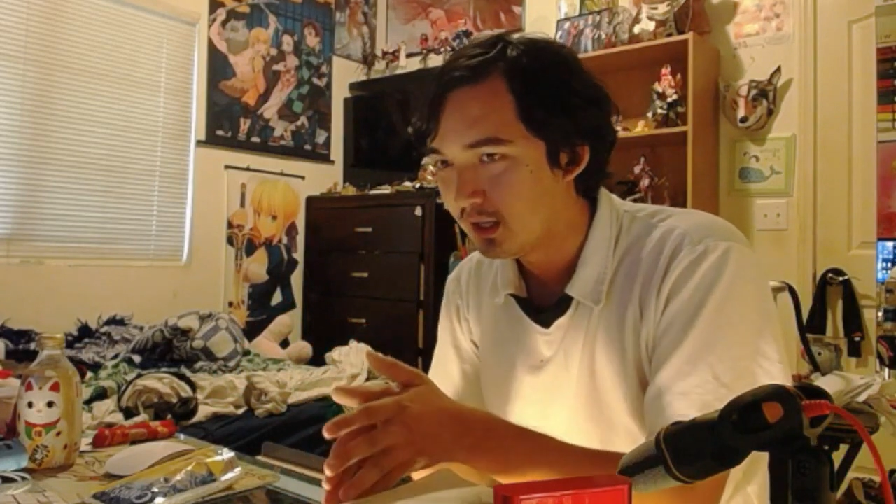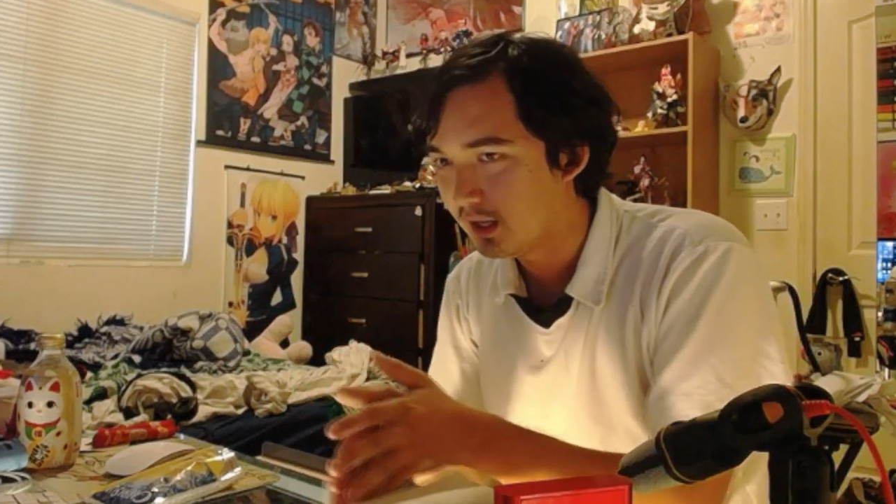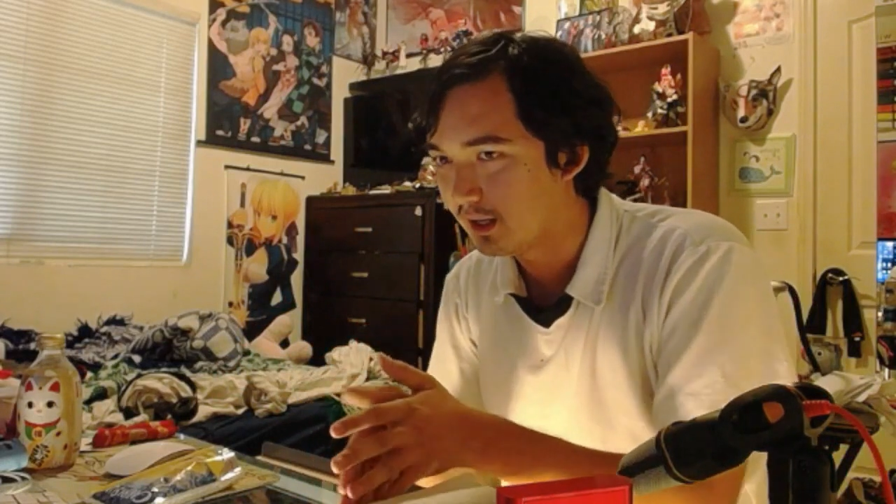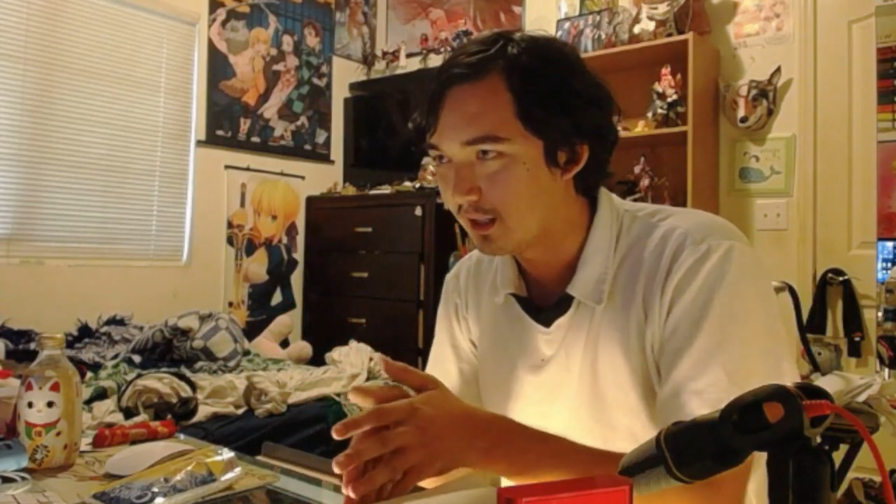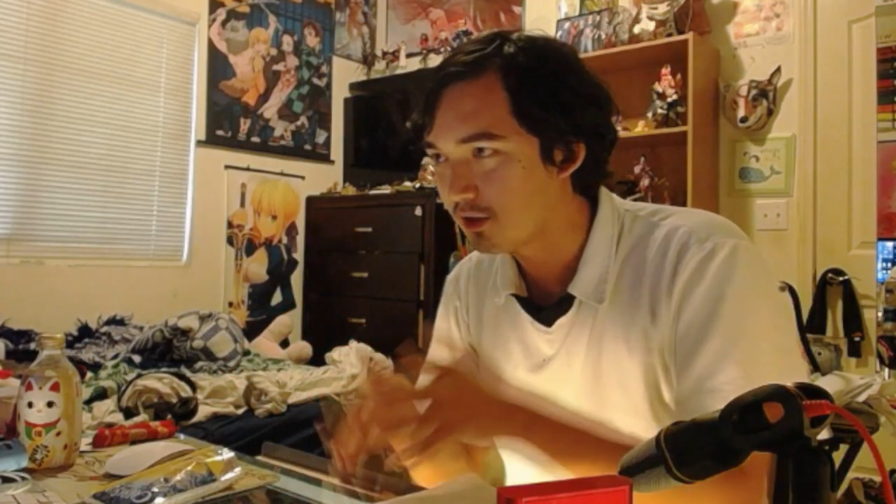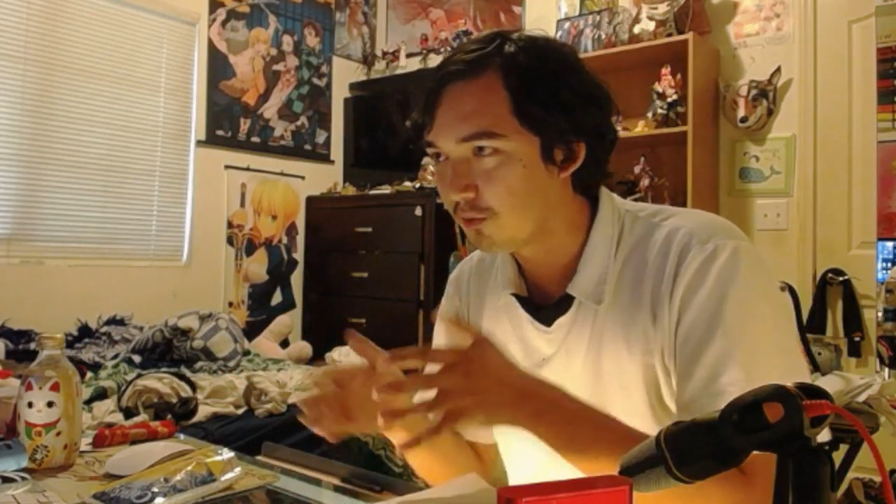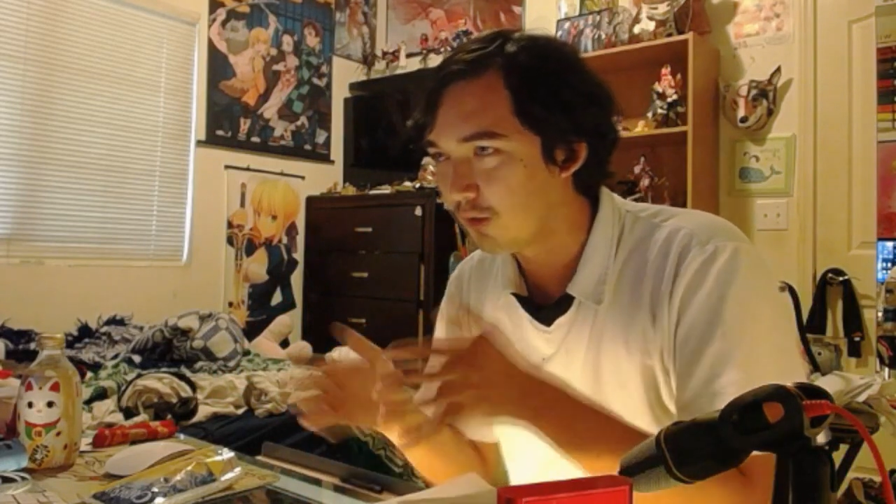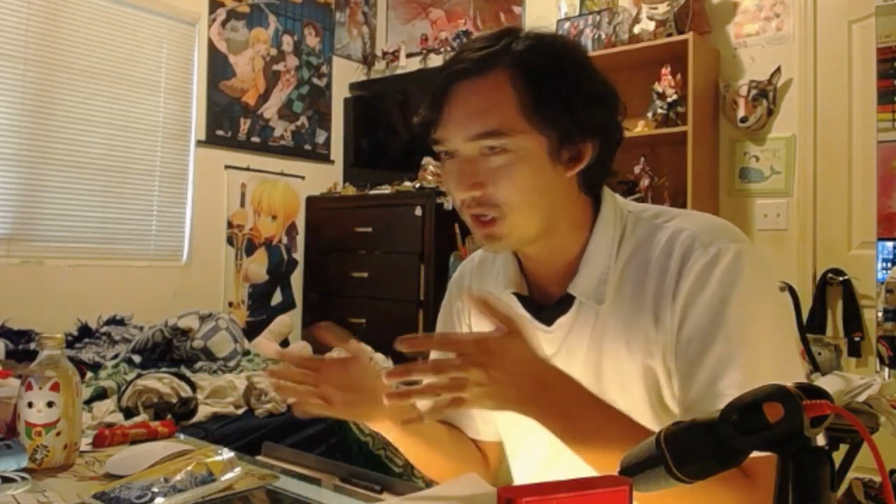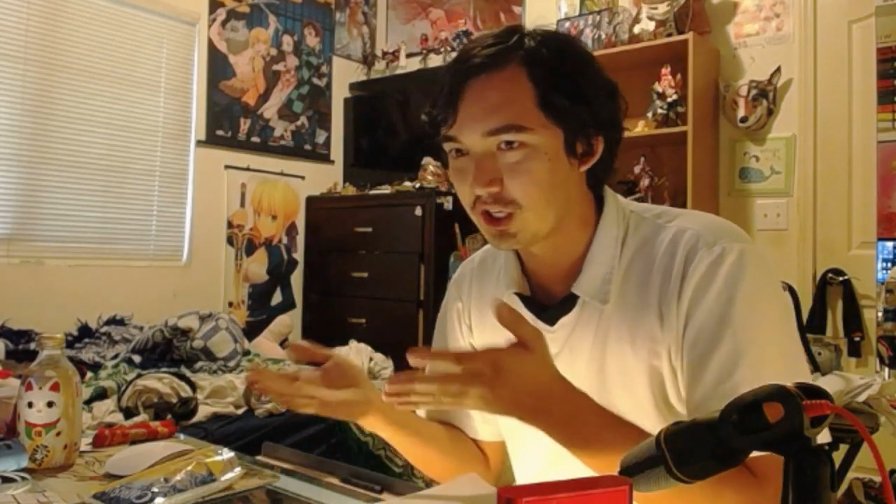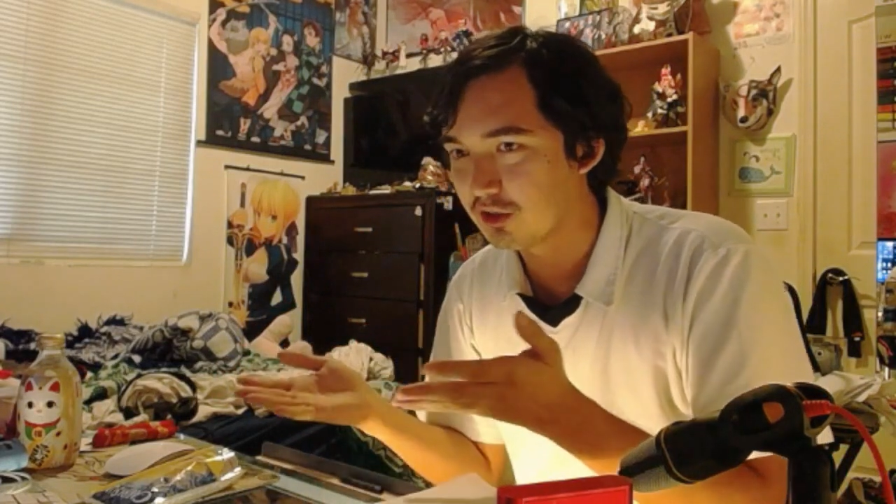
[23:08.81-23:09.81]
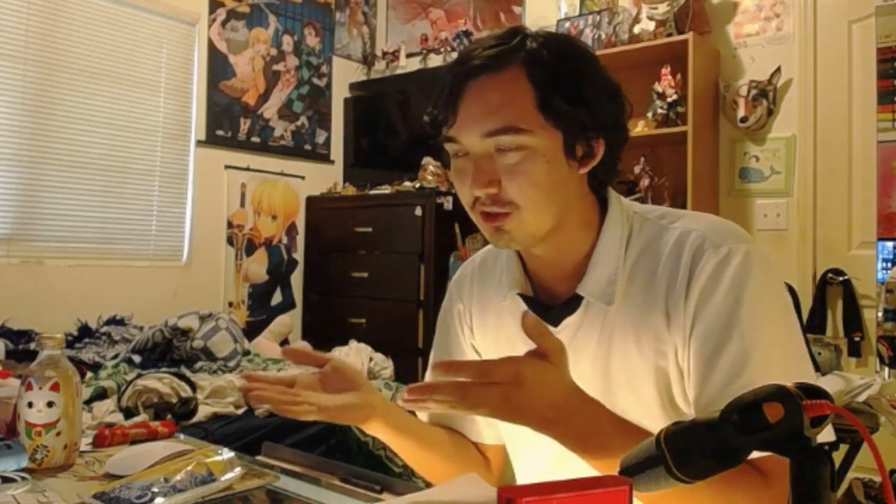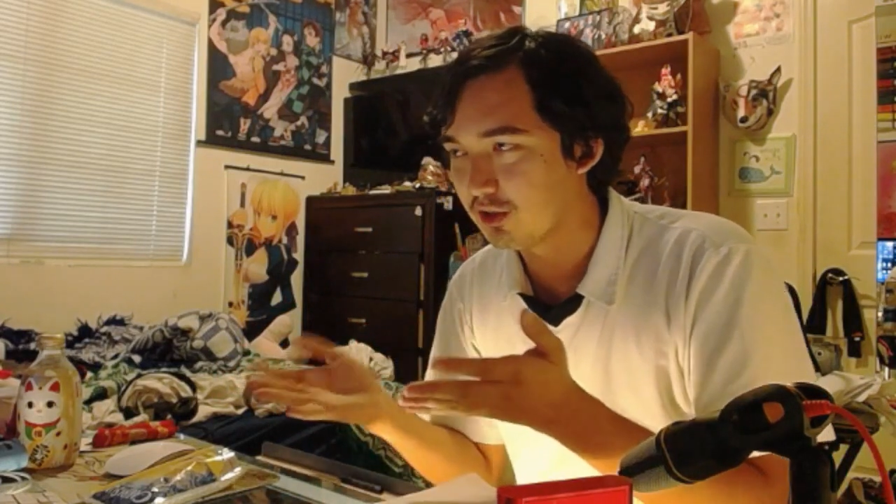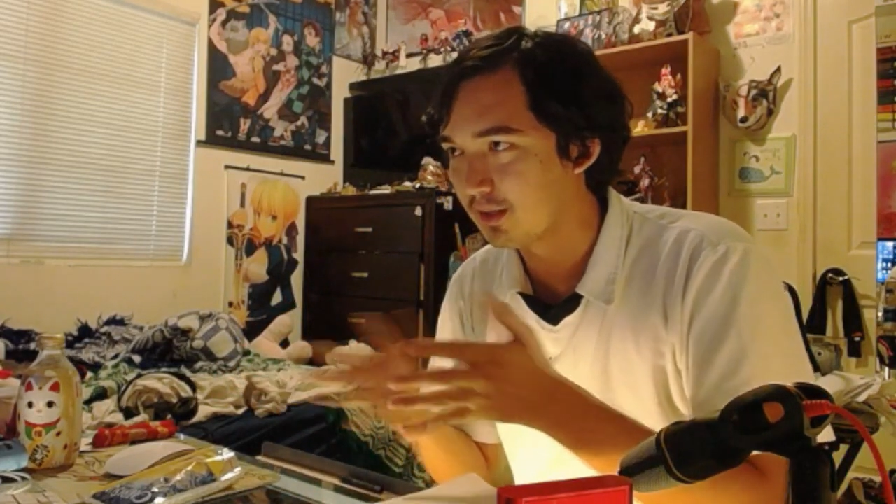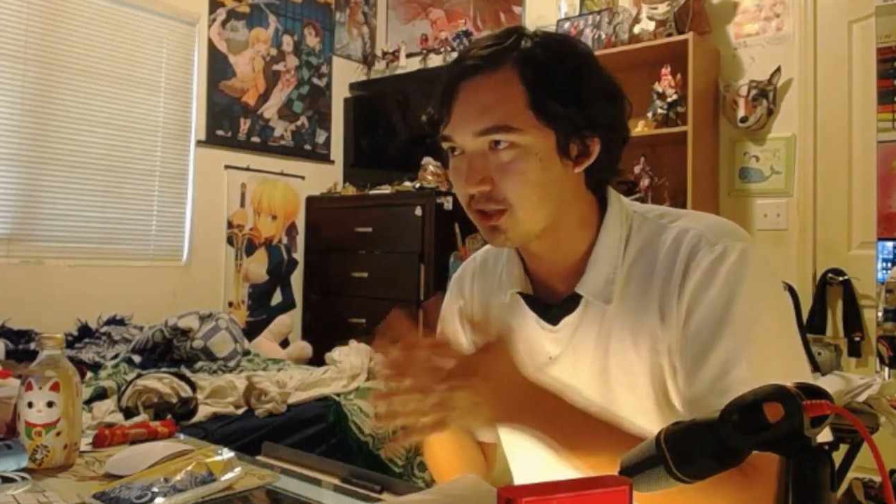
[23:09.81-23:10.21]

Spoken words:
You can watch it on YouTube.